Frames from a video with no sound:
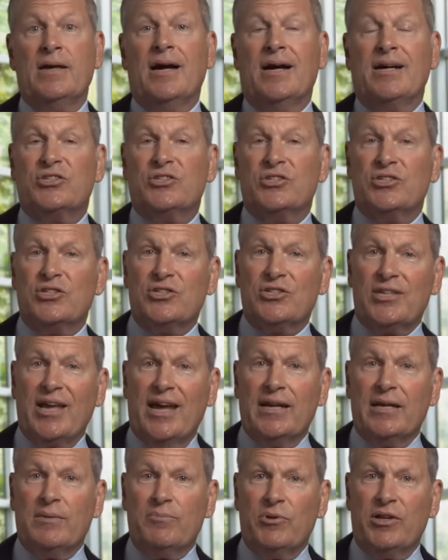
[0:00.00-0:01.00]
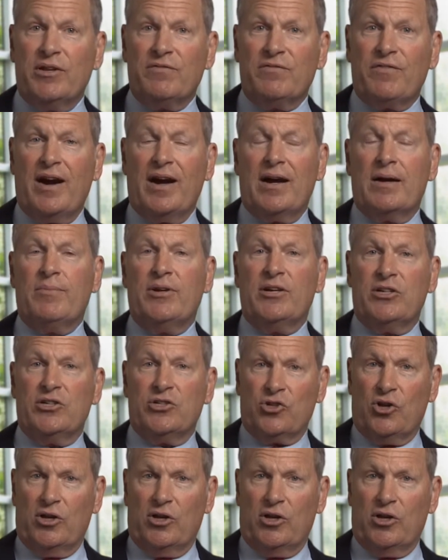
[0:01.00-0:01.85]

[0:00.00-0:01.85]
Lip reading: A sustainable environment is